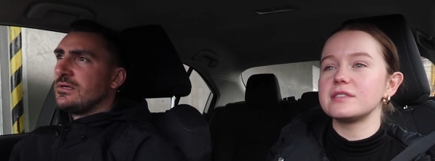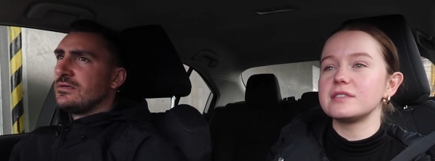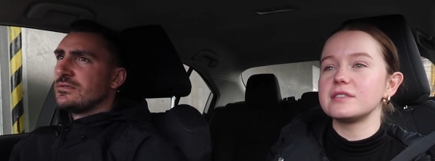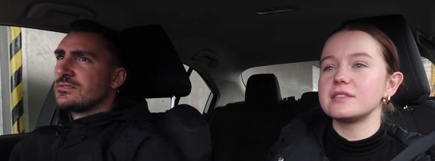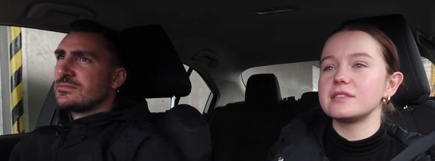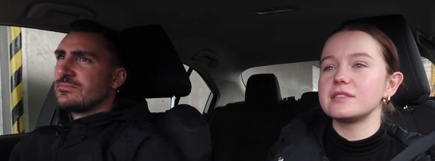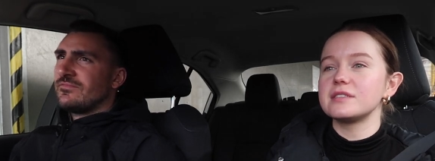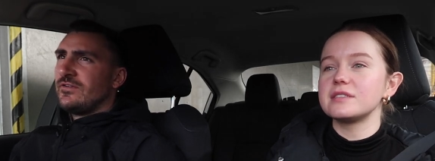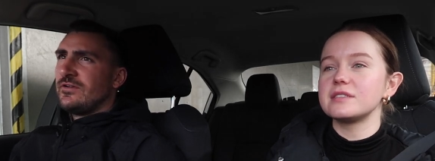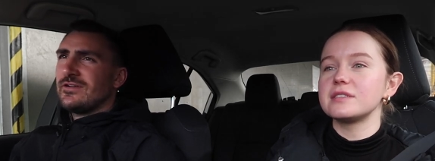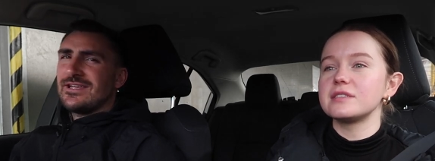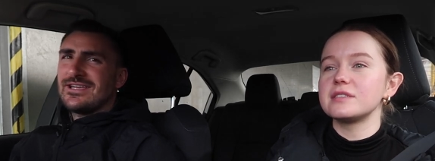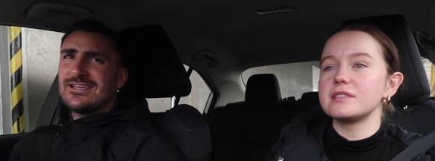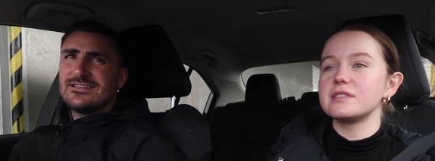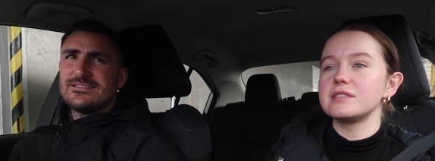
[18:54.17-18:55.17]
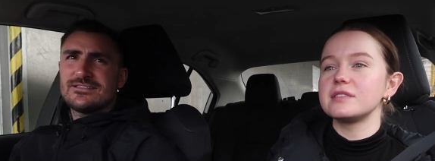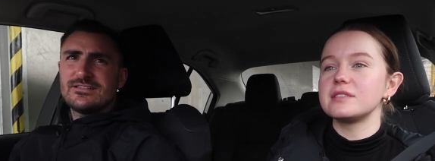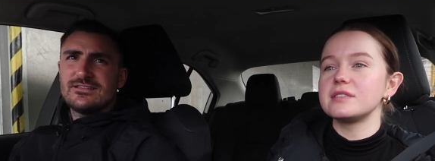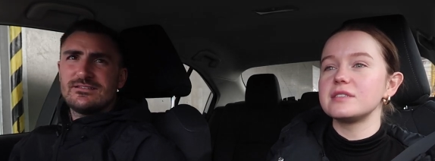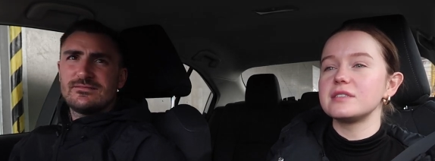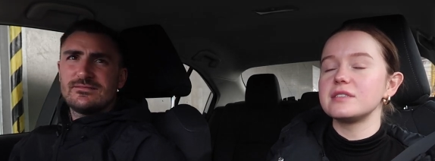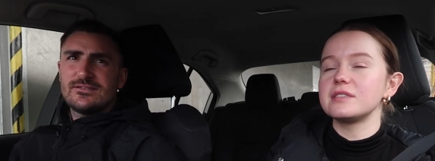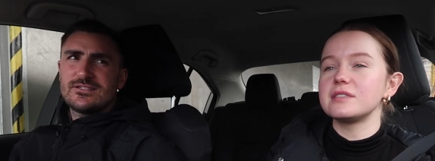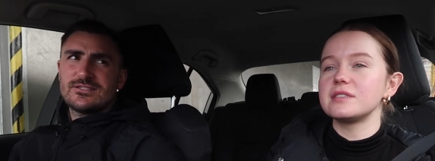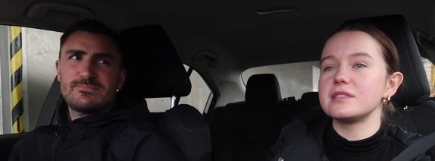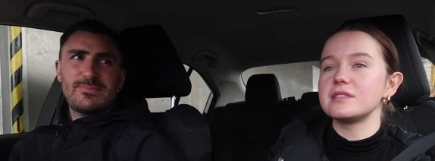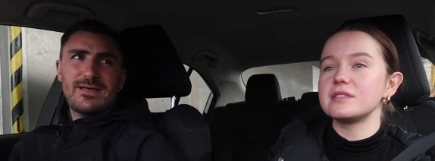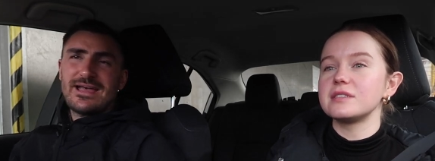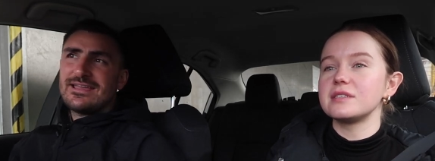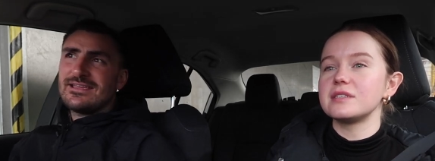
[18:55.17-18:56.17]
Speaker 1: Yeah, it's very easy. You
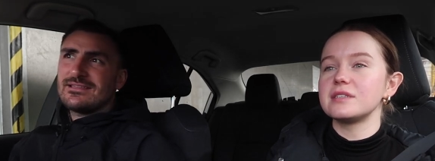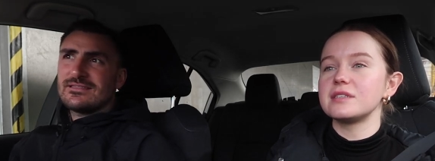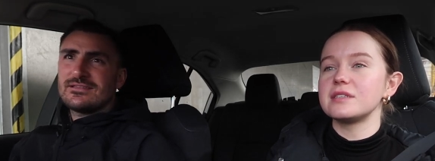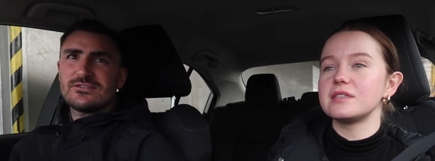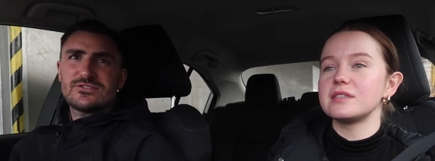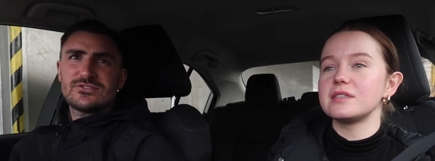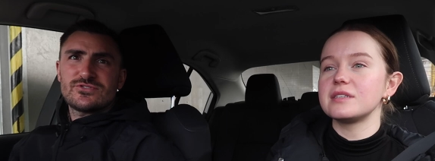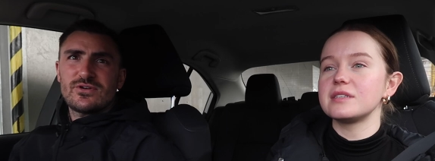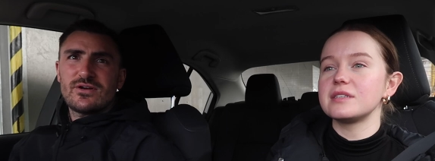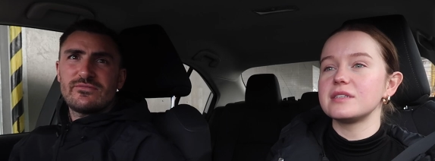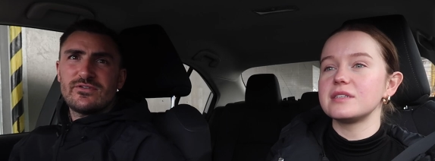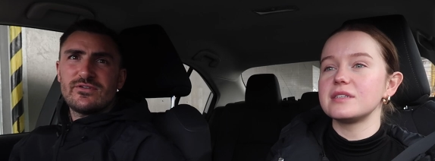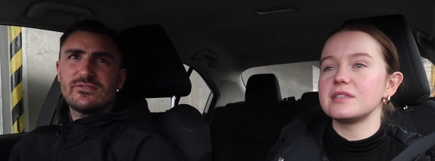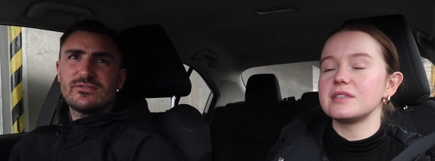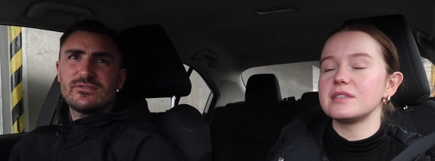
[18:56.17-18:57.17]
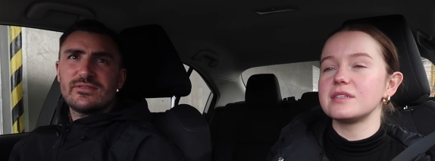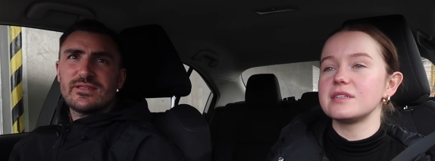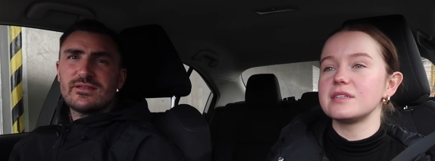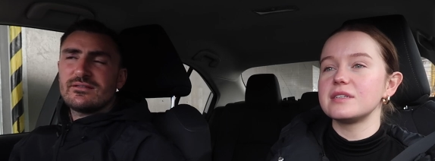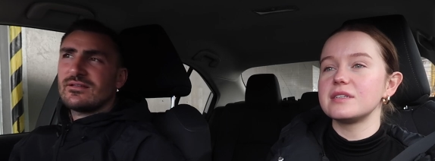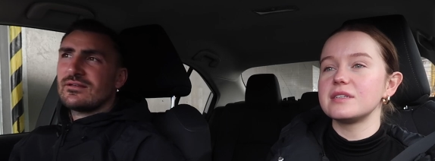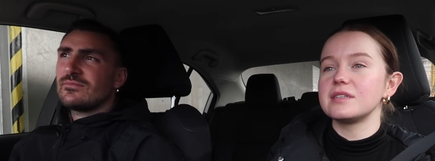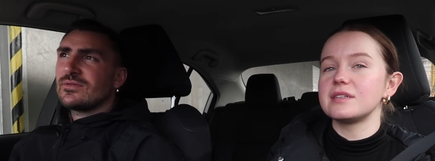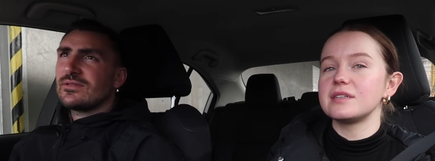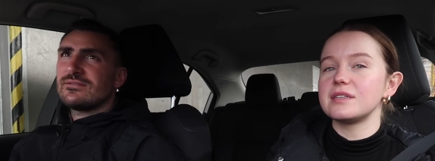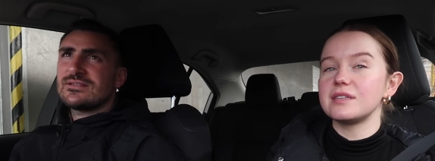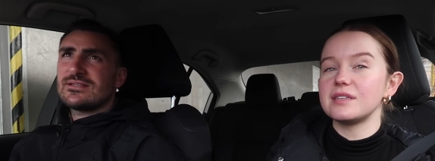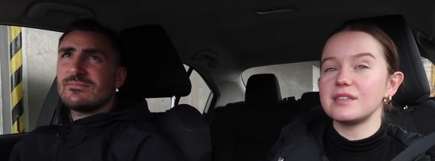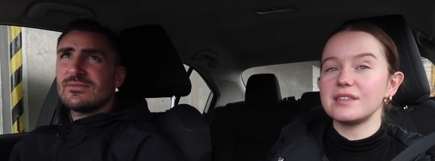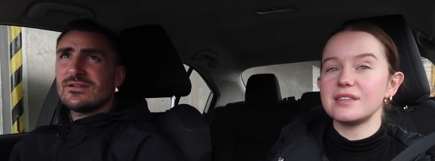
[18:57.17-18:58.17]
just pay and then just drive on, and then like
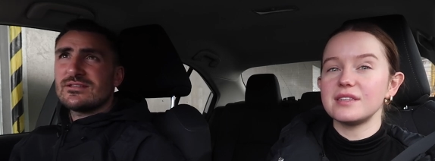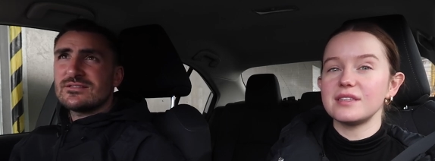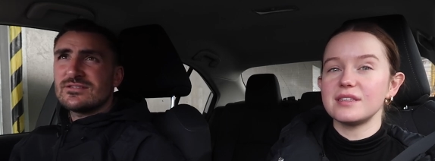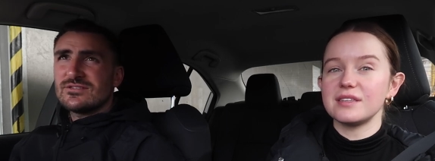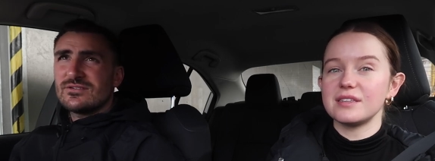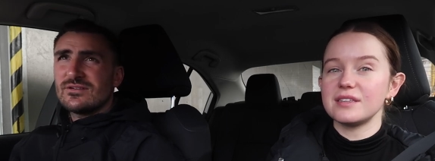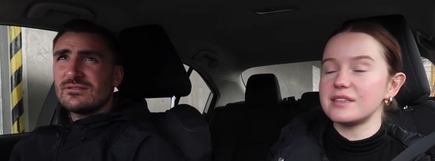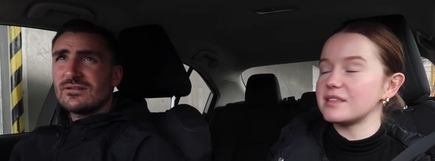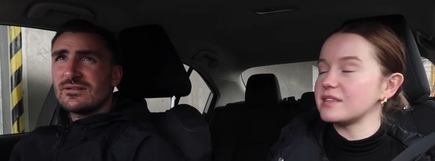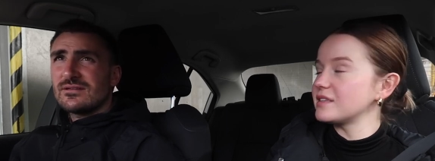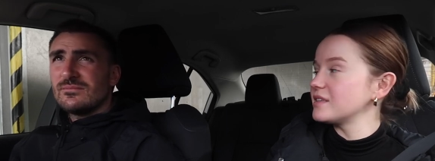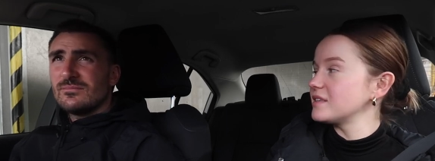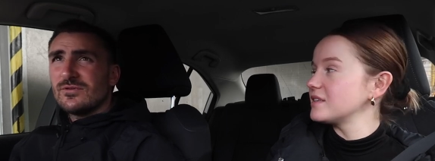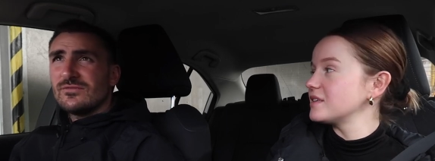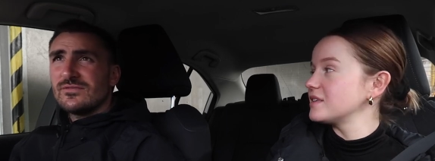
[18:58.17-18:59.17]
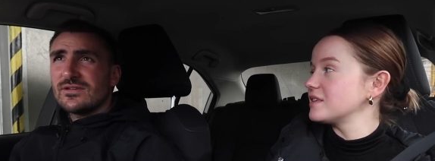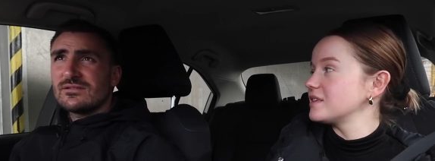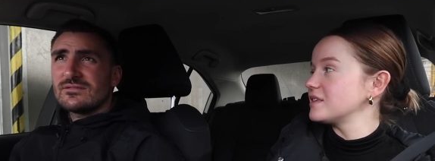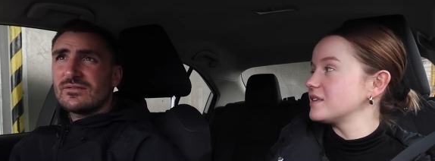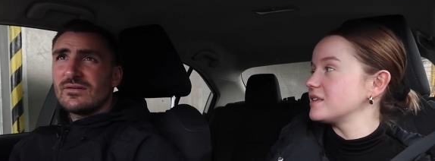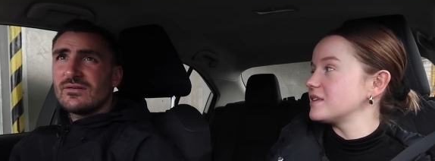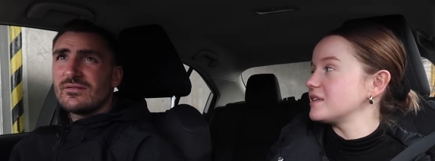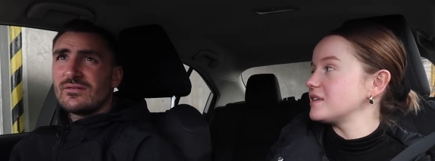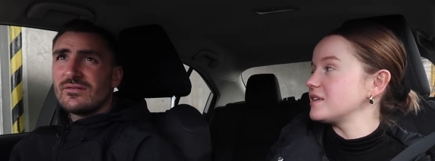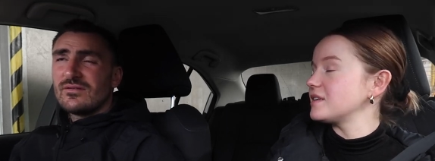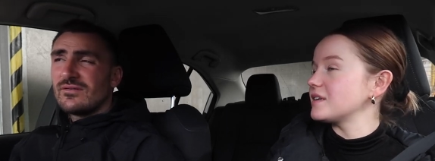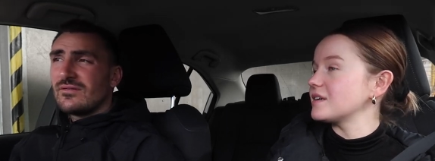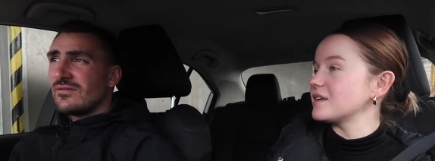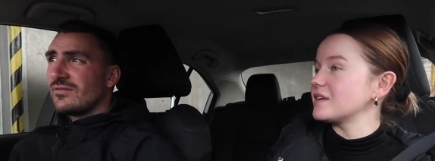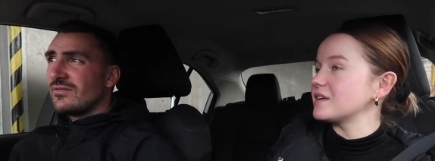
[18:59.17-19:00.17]
within ten minutes you do it like you're moving, so.
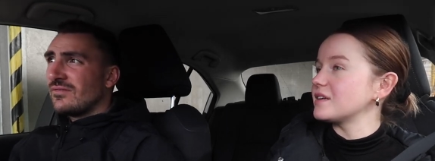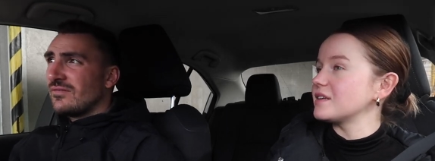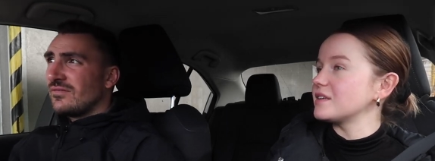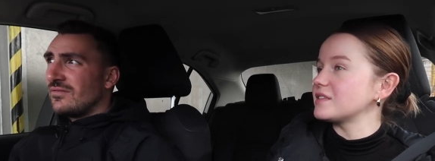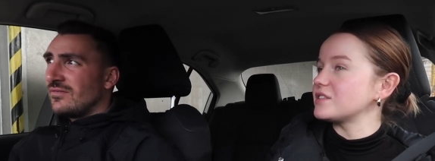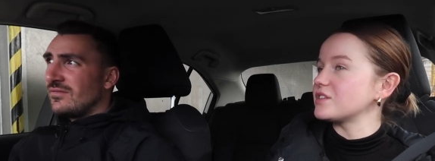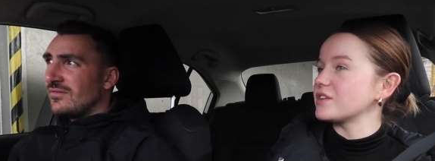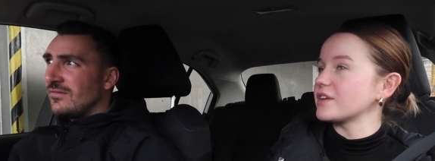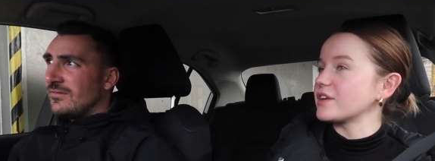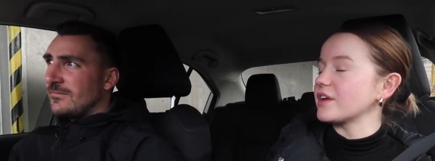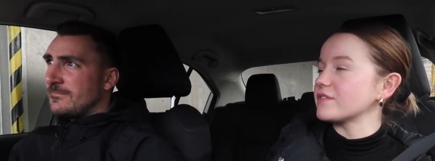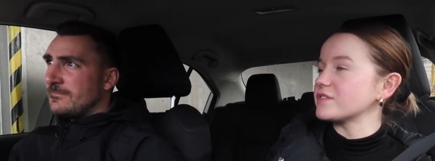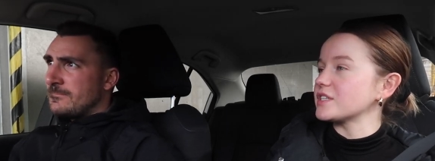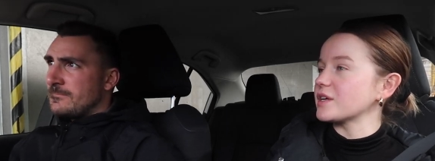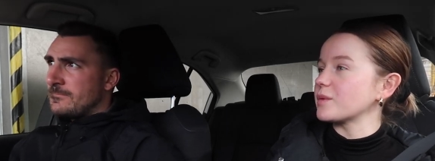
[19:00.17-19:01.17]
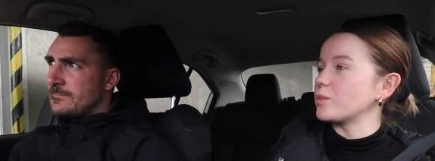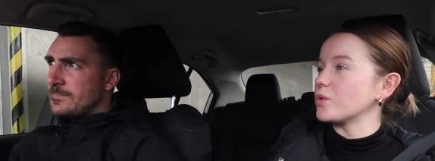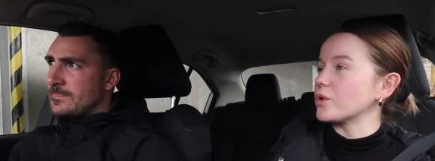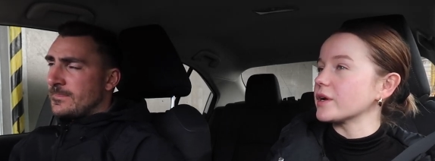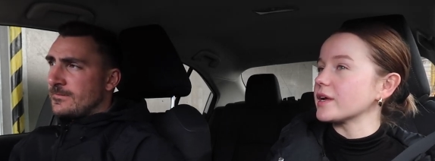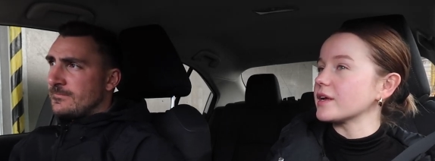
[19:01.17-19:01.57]
Yeah, it's not like you have to like book